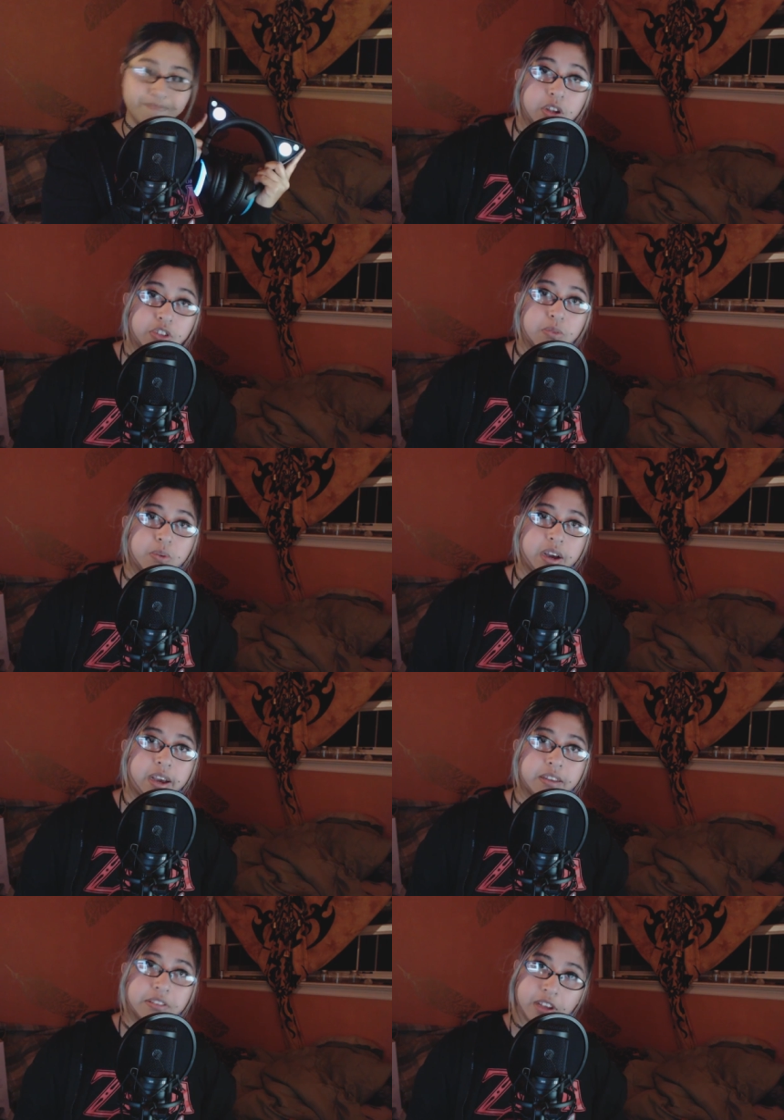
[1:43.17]
The reason
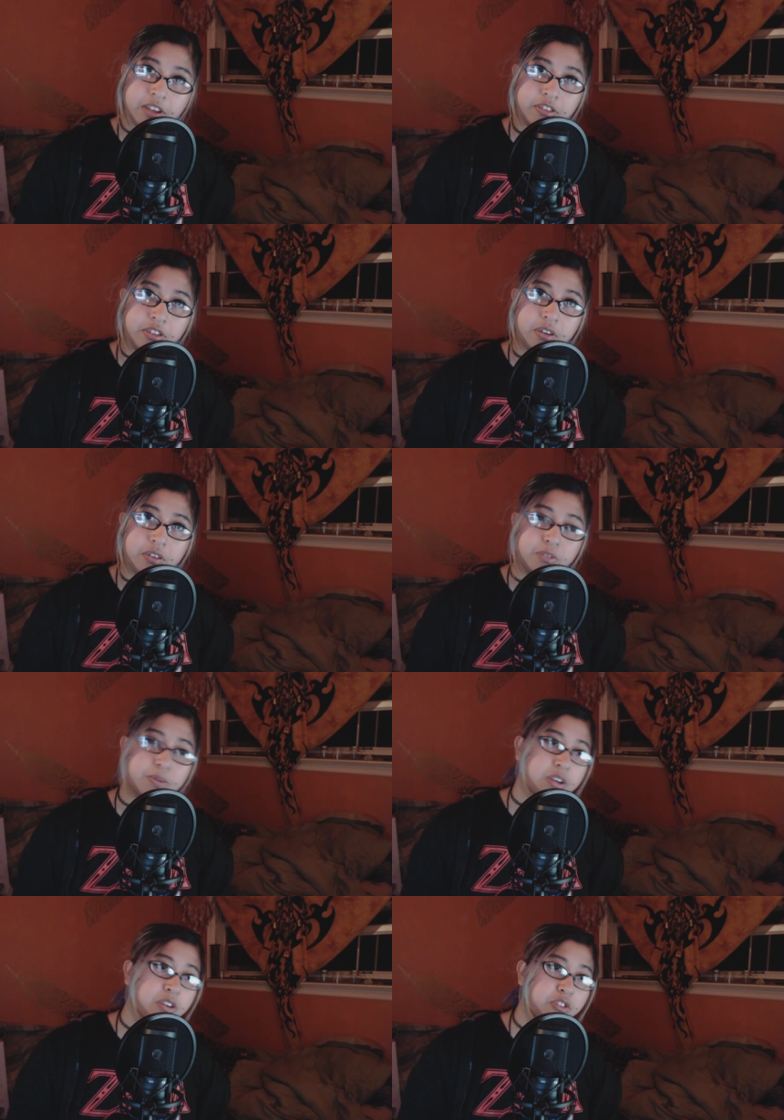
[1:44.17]
why I say so
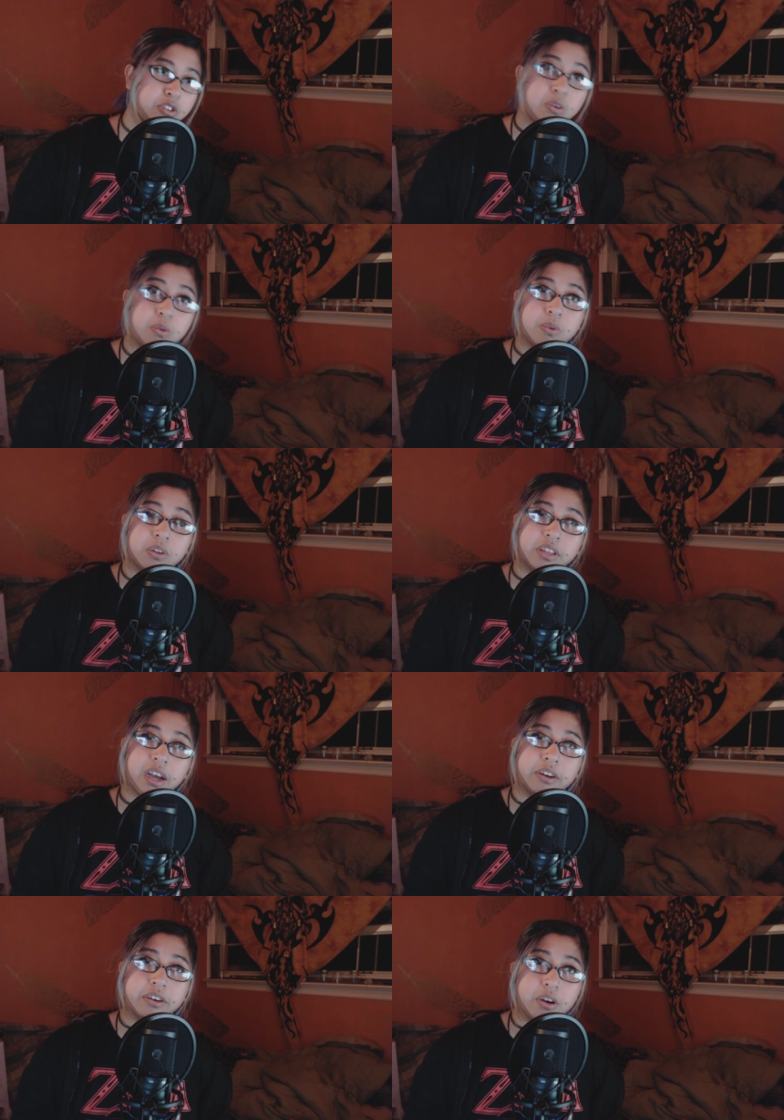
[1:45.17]
is because you will
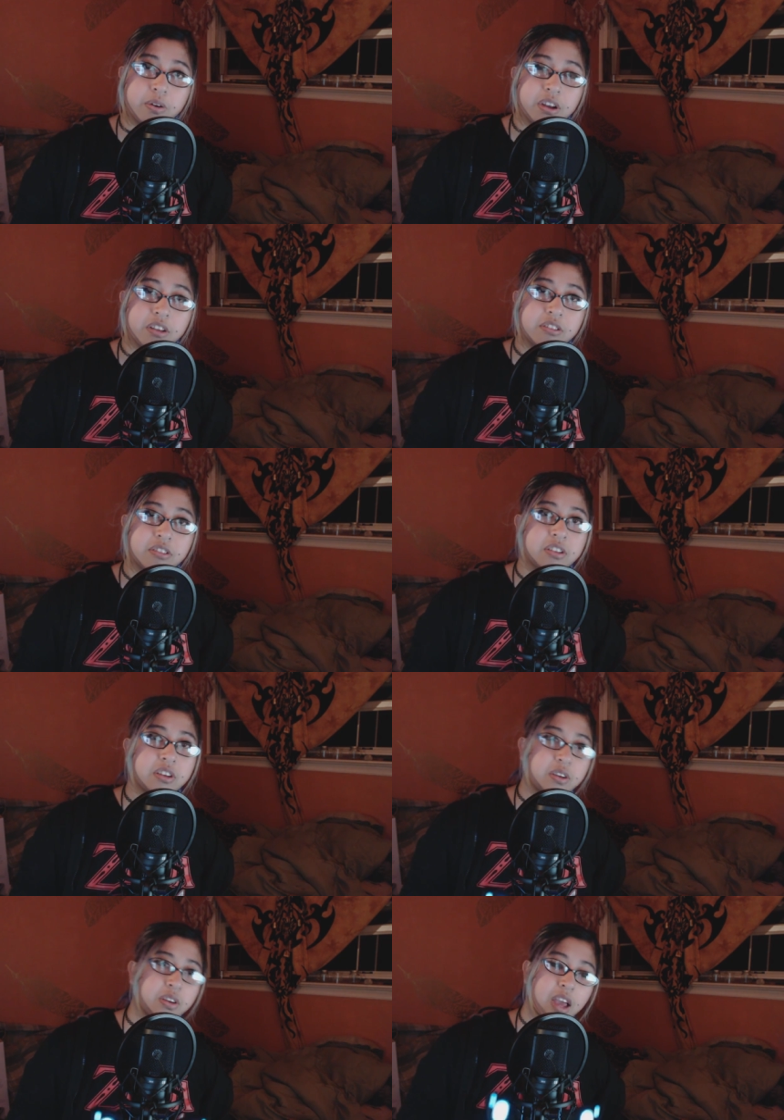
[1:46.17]
not notice